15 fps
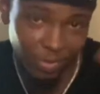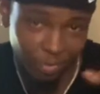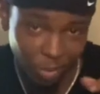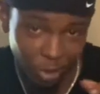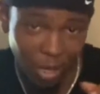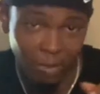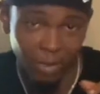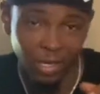
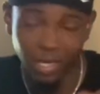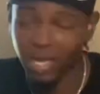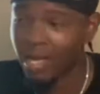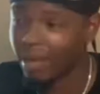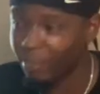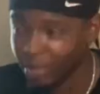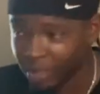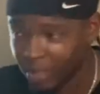drop it in the
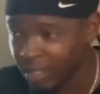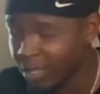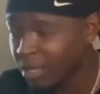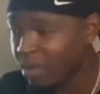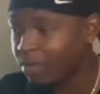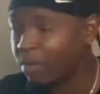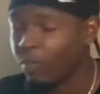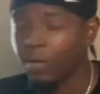comments.
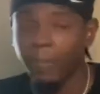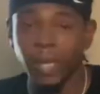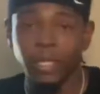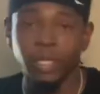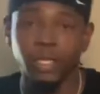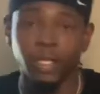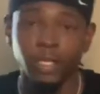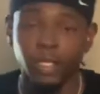But we
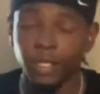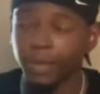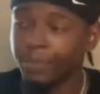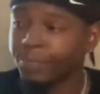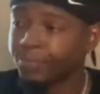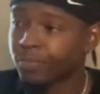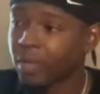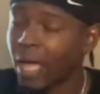about to
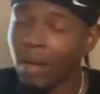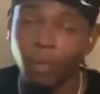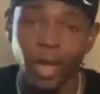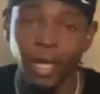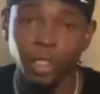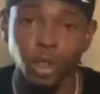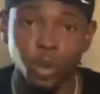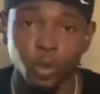hop
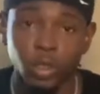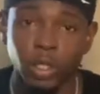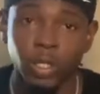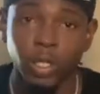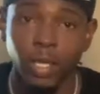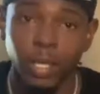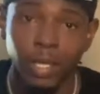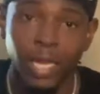right into
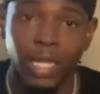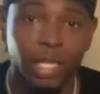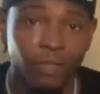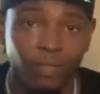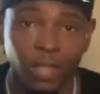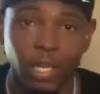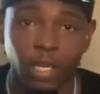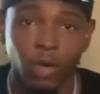it. Like
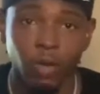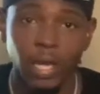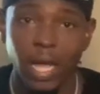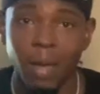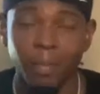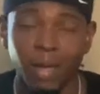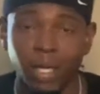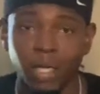the video,
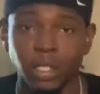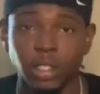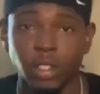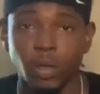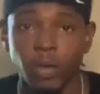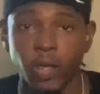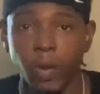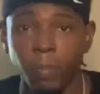comment, because
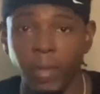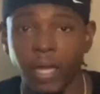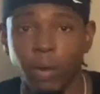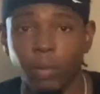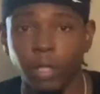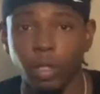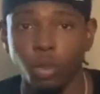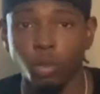it's going to help me
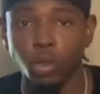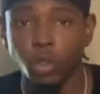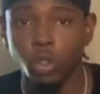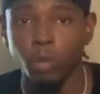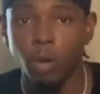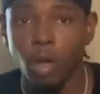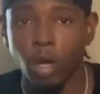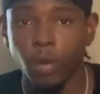out with the
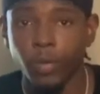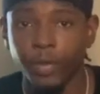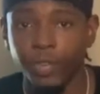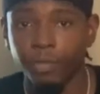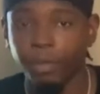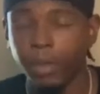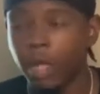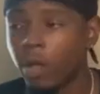YouTube
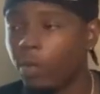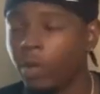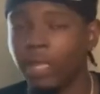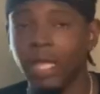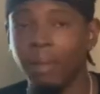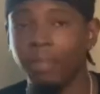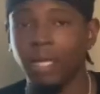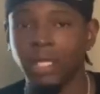algorithm.
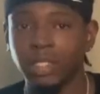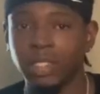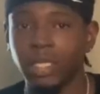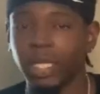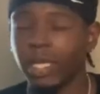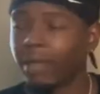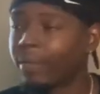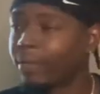With that being
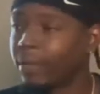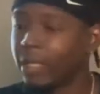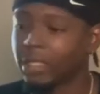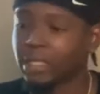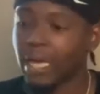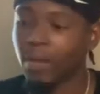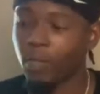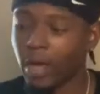said,
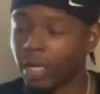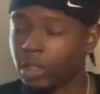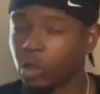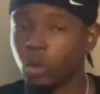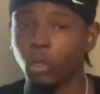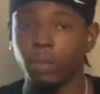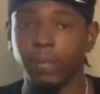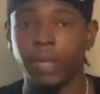let's hop right
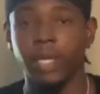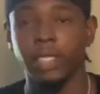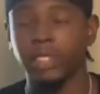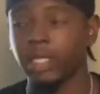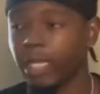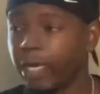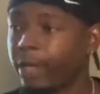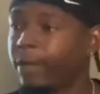into it, man.
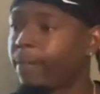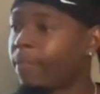Let's get it.